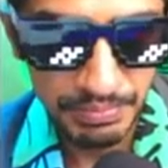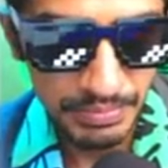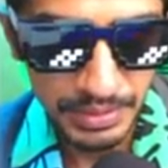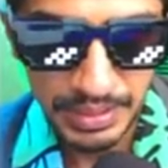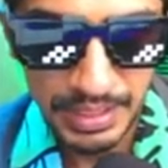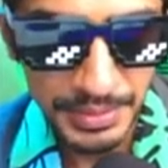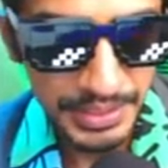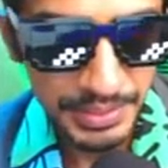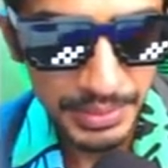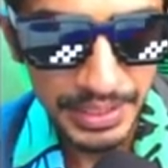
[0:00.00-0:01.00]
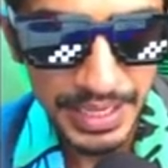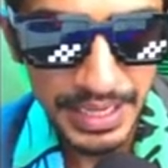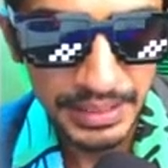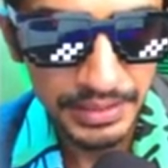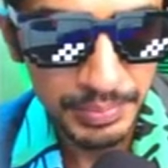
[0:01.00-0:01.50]
the labels are big
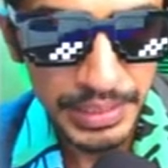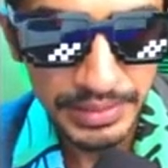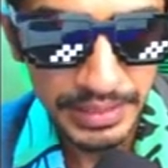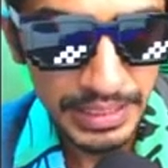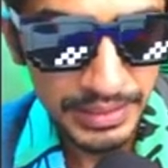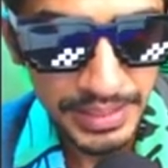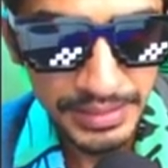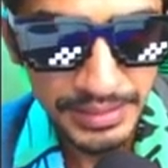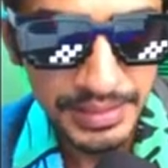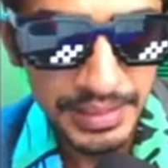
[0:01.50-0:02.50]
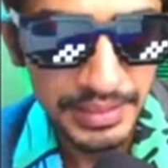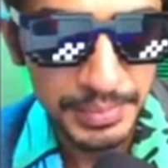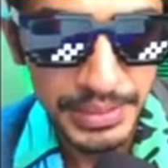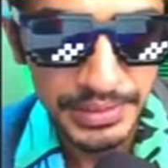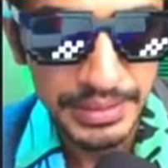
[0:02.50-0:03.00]
again, the spacing increases, then the
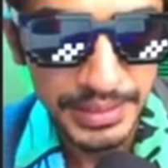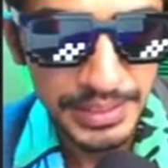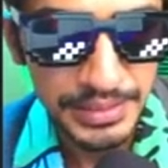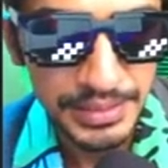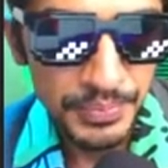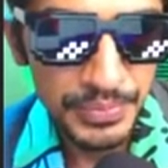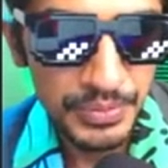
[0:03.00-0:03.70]
spacing decreases.